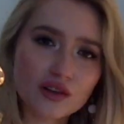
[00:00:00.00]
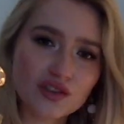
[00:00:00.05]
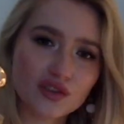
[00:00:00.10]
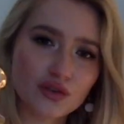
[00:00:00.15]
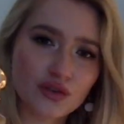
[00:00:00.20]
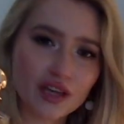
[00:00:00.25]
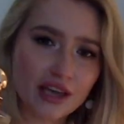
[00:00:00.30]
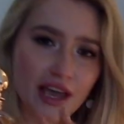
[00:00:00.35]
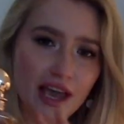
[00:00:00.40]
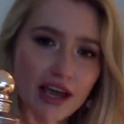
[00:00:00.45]
to
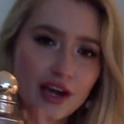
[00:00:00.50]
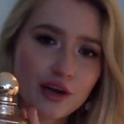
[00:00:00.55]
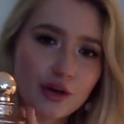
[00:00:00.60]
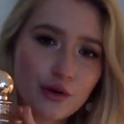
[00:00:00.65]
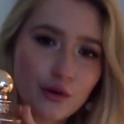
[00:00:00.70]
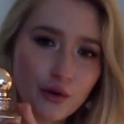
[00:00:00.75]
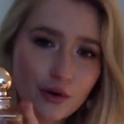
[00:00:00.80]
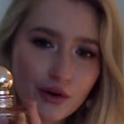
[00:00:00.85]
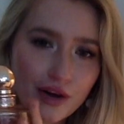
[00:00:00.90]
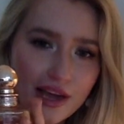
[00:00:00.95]
the
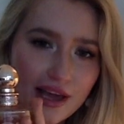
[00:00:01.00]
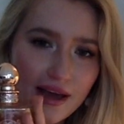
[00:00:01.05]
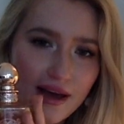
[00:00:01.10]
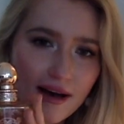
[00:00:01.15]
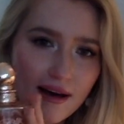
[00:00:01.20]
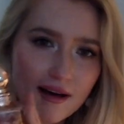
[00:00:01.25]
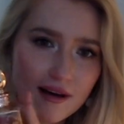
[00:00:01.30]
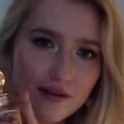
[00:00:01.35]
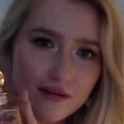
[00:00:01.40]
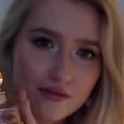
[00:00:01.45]
category
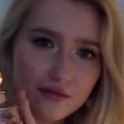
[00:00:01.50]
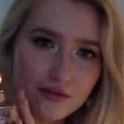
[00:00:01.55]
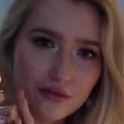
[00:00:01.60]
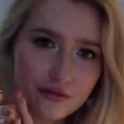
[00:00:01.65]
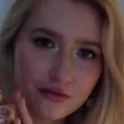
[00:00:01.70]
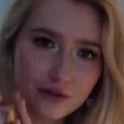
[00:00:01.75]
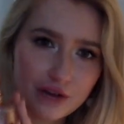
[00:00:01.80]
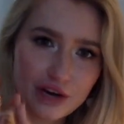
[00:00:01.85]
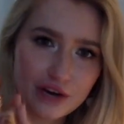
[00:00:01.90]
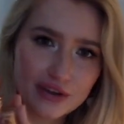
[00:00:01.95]
of
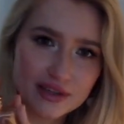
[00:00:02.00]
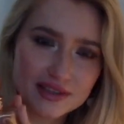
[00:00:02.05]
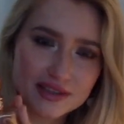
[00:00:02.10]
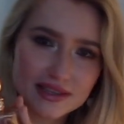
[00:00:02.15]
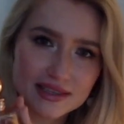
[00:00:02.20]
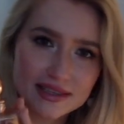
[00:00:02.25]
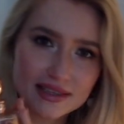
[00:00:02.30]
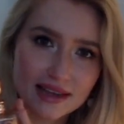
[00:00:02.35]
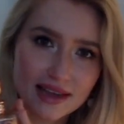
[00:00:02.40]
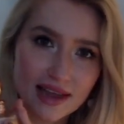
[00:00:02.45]

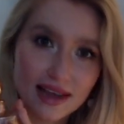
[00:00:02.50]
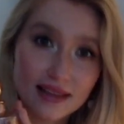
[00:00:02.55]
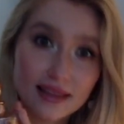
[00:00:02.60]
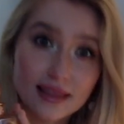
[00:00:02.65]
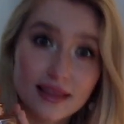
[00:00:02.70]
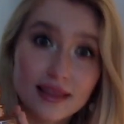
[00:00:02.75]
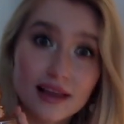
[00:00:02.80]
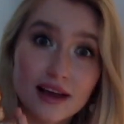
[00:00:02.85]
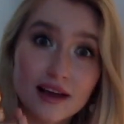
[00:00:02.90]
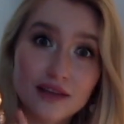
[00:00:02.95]
fragrances that I
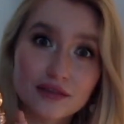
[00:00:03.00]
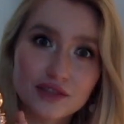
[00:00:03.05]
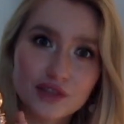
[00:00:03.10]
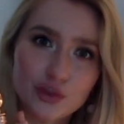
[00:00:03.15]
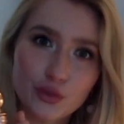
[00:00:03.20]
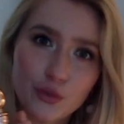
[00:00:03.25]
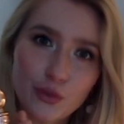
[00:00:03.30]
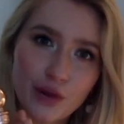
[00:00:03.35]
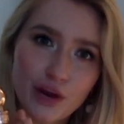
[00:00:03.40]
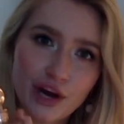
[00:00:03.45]
love to
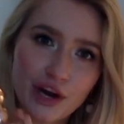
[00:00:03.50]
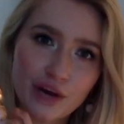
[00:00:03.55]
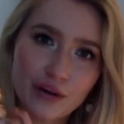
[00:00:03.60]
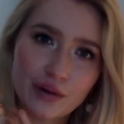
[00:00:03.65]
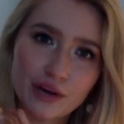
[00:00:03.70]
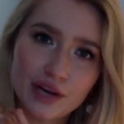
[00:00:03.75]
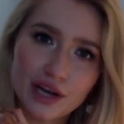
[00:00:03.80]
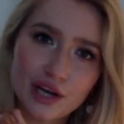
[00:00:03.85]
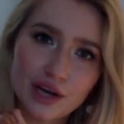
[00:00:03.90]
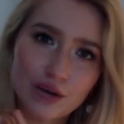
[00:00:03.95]
wear
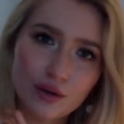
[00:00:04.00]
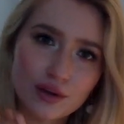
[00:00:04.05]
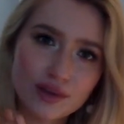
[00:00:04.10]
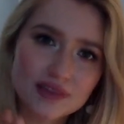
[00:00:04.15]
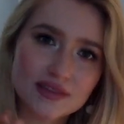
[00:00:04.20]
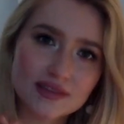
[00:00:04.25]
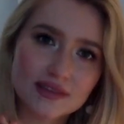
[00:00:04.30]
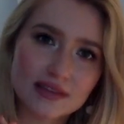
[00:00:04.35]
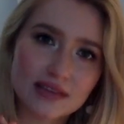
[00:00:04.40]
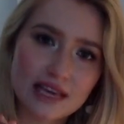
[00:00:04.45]
when I go to
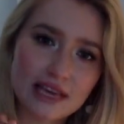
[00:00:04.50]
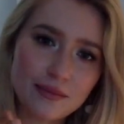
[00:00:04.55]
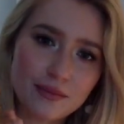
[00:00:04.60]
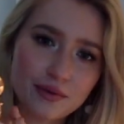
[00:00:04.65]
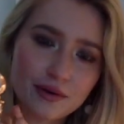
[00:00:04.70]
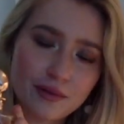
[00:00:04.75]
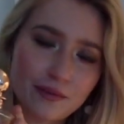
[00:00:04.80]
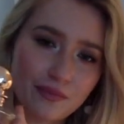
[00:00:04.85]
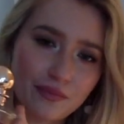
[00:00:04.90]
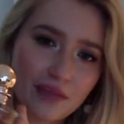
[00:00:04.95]
sleep.
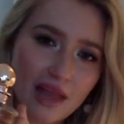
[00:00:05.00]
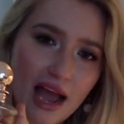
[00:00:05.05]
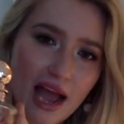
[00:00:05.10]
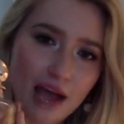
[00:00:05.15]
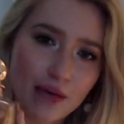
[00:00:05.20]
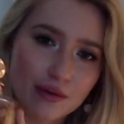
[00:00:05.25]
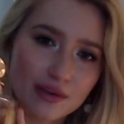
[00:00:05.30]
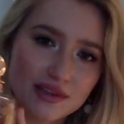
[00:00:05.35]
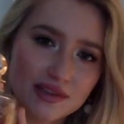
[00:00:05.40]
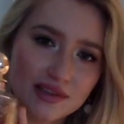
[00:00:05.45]
I was